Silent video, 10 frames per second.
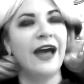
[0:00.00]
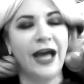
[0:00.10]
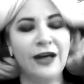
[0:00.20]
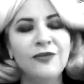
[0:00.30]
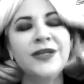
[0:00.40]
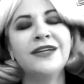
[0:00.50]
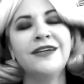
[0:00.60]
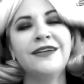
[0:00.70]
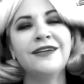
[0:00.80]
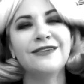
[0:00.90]
help
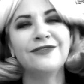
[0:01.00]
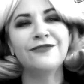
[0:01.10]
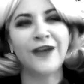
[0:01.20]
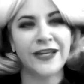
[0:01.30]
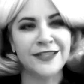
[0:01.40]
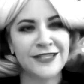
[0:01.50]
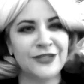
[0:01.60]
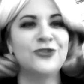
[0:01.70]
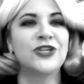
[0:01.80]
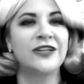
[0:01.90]
me find the
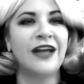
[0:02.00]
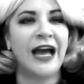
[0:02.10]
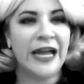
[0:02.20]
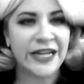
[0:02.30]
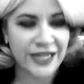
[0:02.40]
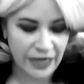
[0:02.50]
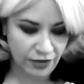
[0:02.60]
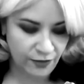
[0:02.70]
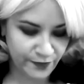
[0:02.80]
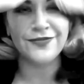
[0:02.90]
solution. I need
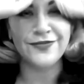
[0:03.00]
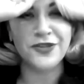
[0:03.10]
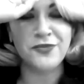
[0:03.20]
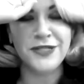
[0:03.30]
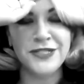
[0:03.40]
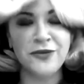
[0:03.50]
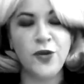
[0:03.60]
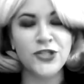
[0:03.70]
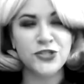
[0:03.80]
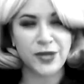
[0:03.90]
help. You mentally
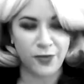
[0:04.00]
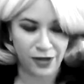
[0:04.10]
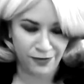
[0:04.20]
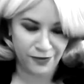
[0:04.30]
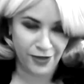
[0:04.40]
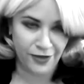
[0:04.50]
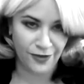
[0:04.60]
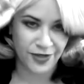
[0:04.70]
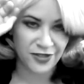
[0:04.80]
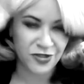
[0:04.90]
watch that problem
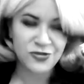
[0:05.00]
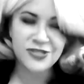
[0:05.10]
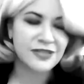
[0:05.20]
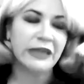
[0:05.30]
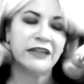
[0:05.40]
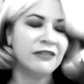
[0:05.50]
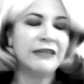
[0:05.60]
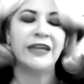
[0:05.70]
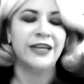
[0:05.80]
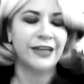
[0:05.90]
go and then you just like
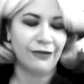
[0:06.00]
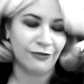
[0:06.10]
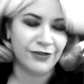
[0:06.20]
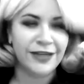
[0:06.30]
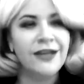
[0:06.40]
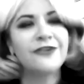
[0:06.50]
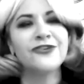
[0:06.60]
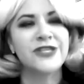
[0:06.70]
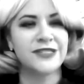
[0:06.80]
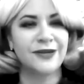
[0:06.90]
let it go. Let it out of
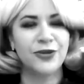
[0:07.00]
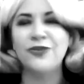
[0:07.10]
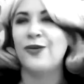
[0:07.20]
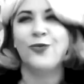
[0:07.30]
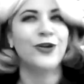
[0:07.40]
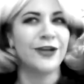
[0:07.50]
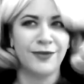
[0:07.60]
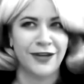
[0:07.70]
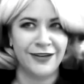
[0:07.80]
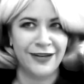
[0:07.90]
your system. You're not worried
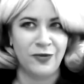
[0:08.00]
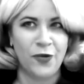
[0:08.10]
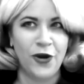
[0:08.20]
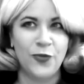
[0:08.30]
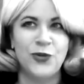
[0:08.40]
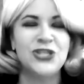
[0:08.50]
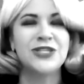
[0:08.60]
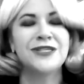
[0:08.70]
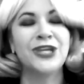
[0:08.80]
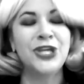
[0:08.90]
about it anymore, which
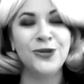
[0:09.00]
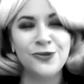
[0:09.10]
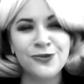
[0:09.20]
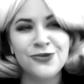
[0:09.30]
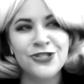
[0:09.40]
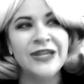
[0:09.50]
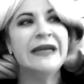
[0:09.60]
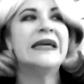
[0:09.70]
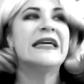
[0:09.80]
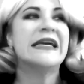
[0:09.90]
is a huge
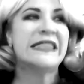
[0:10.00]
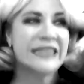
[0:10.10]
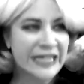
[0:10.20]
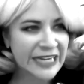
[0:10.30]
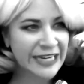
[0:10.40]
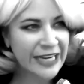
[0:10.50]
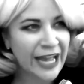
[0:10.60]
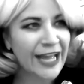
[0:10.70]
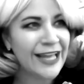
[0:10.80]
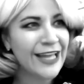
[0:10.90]
thing
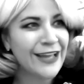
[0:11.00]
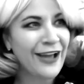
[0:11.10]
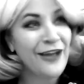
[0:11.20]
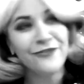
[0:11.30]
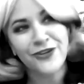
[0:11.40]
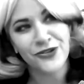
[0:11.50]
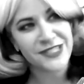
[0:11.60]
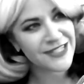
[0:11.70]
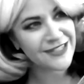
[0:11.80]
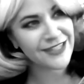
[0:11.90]
I've noticed